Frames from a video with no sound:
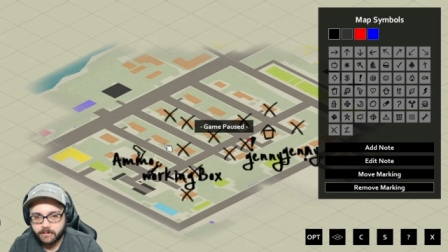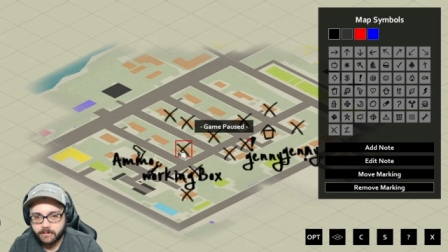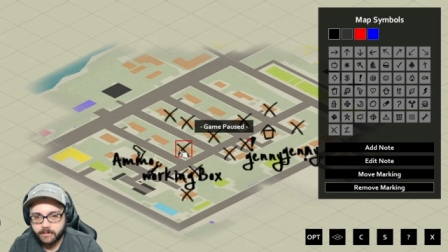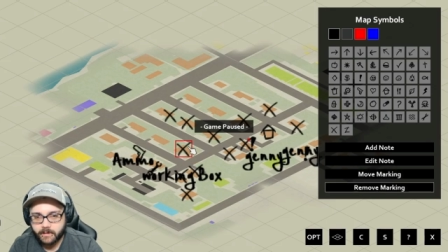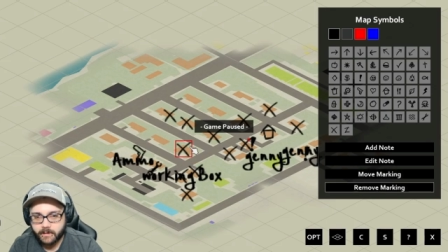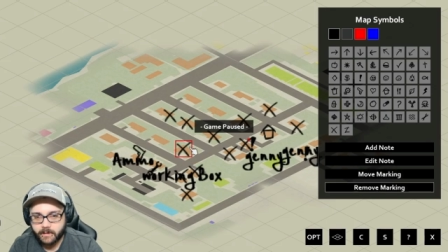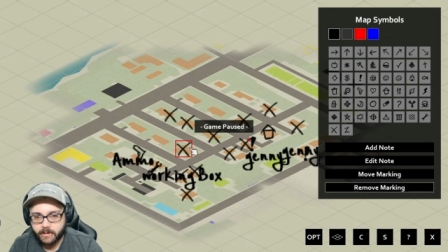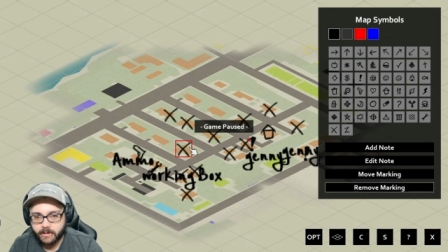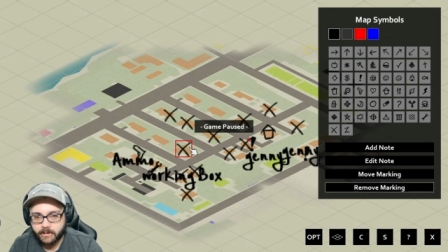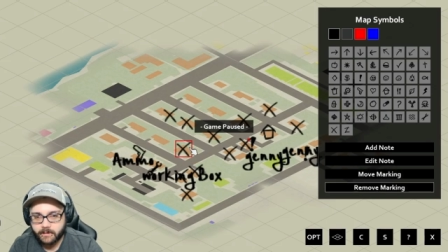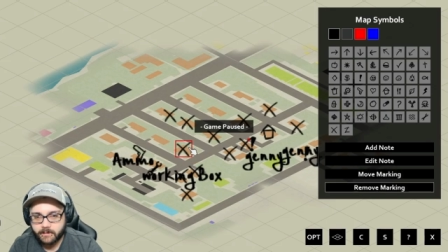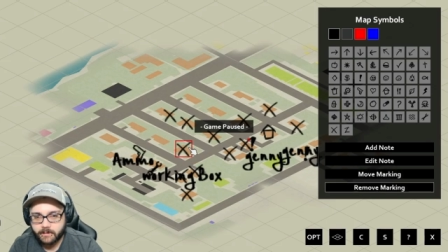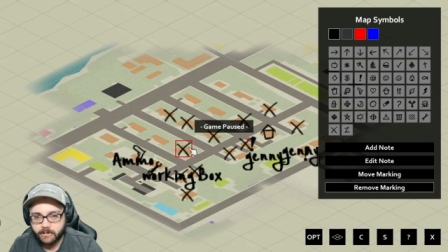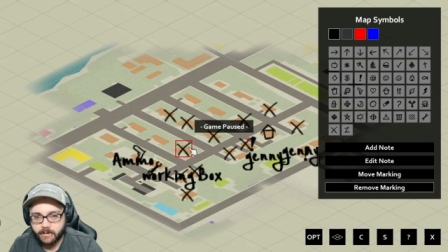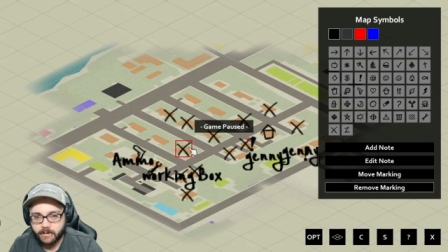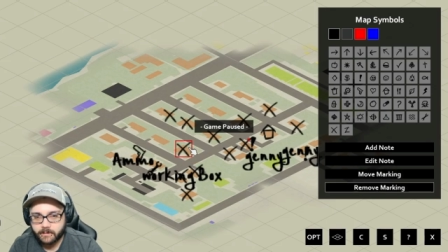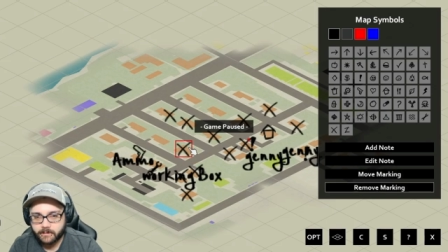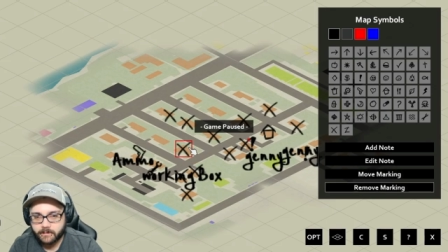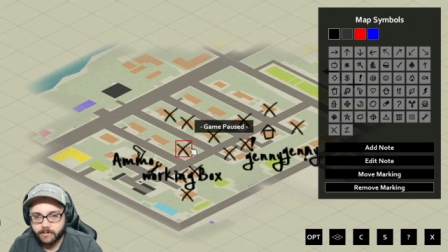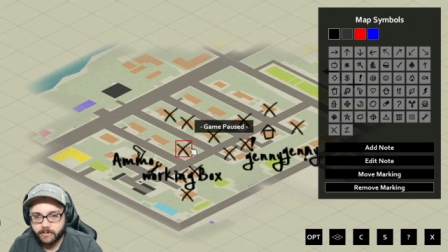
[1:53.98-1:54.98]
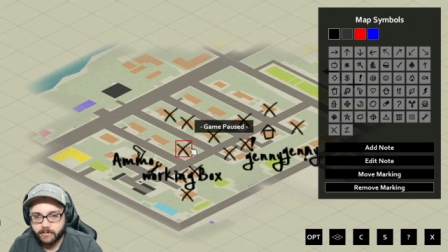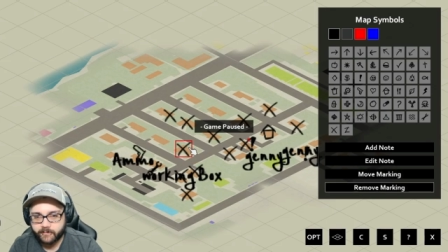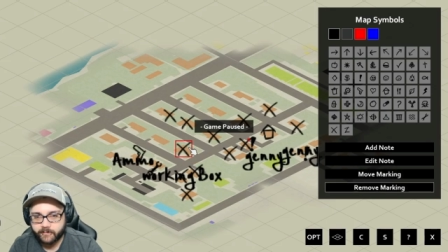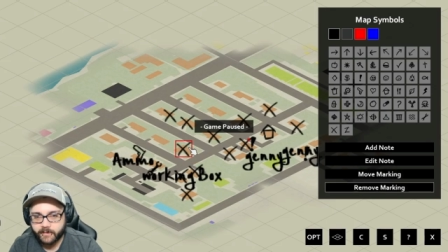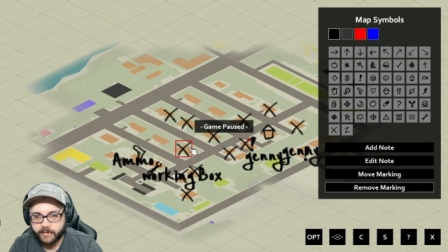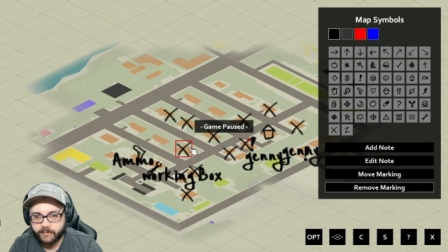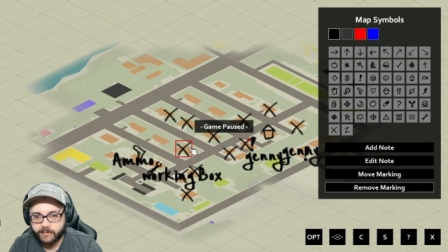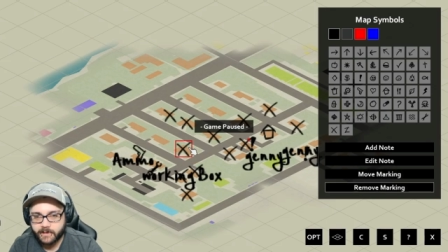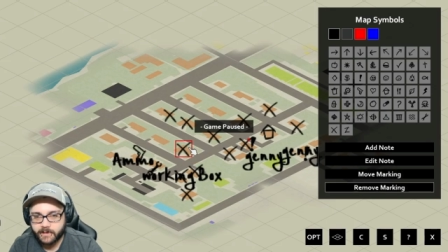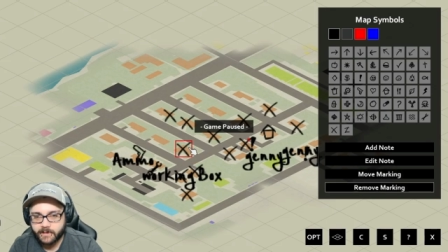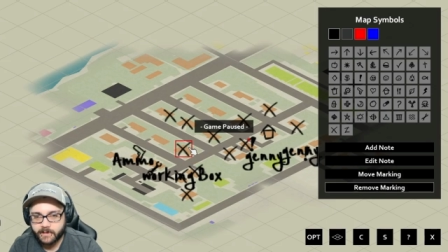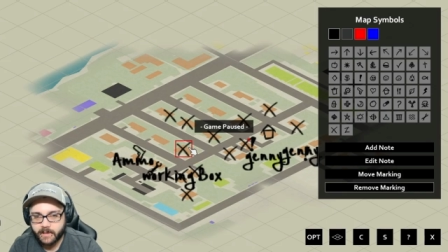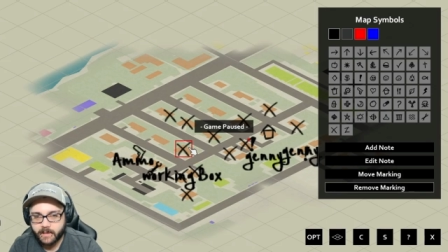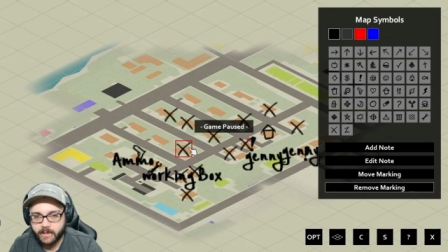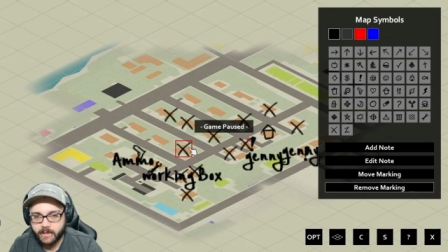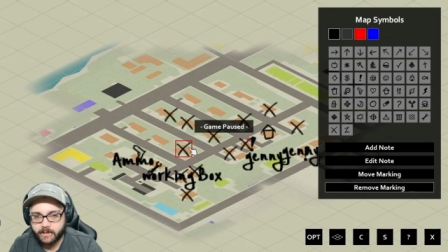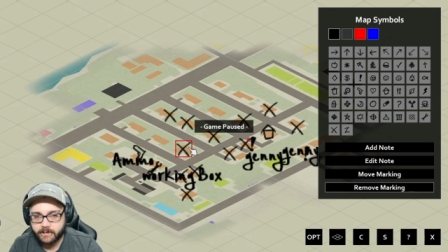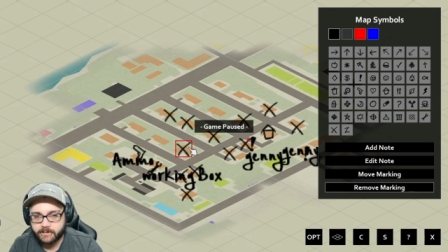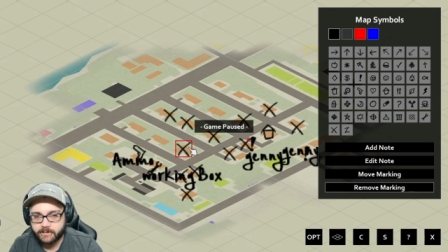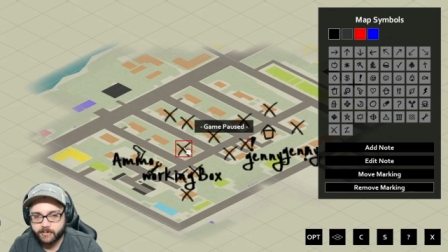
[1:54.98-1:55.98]
Yeah, I don't know if I've done that
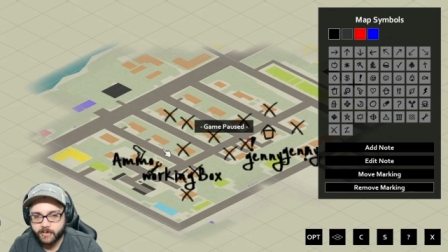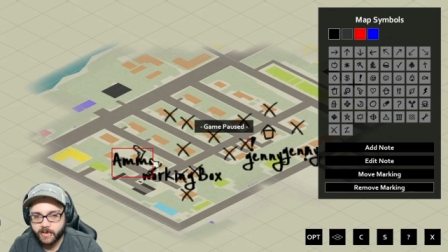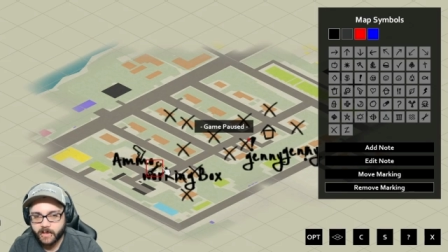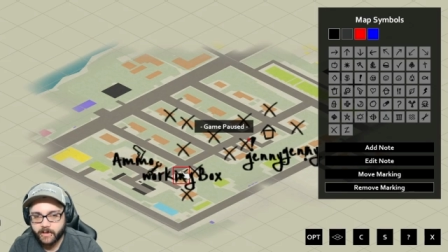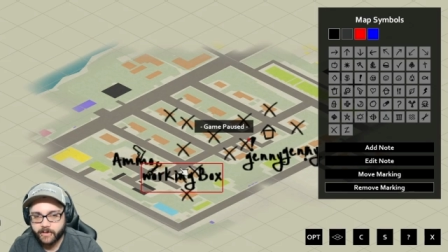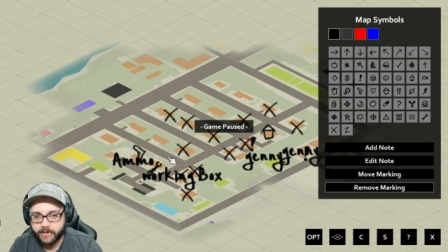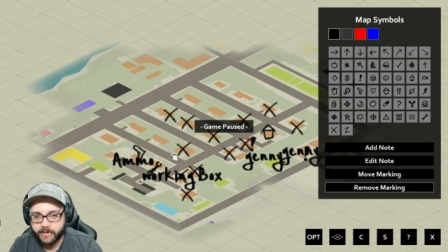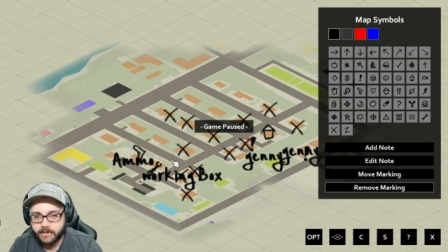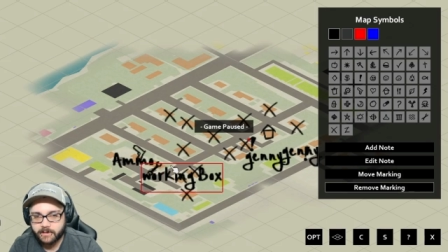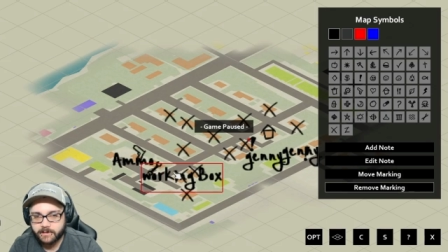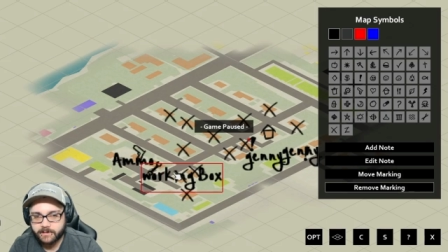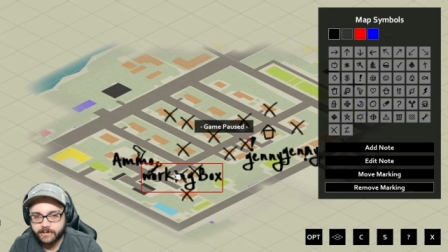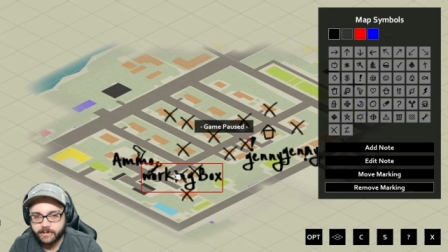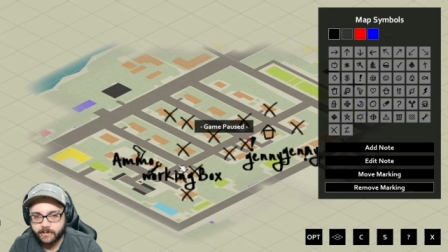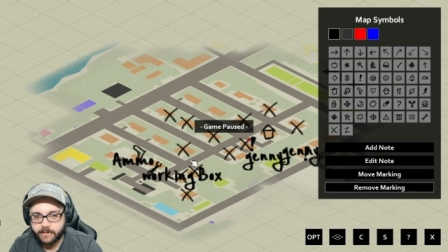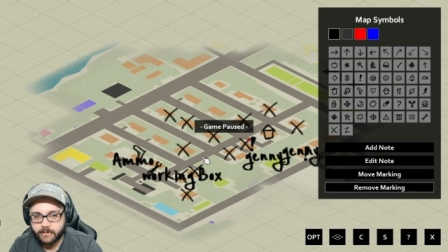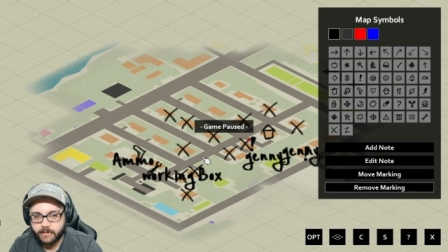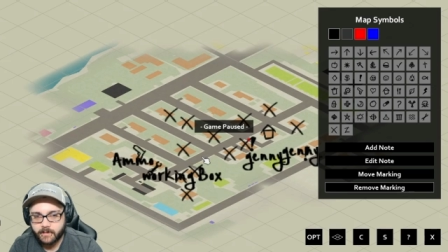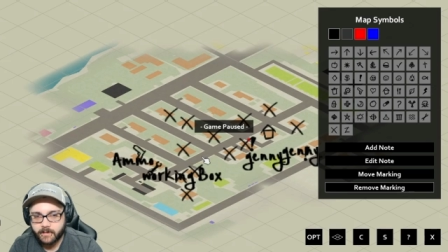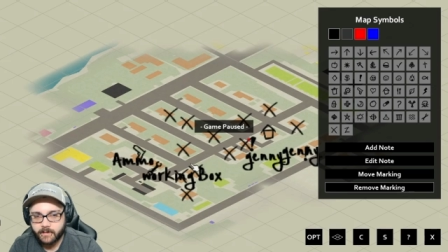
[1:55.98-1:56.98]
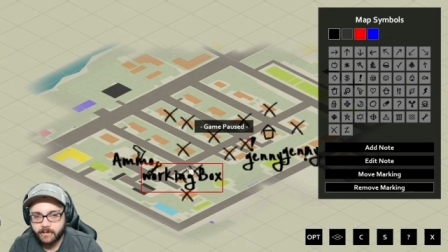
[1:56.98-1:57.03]
house, but I think so.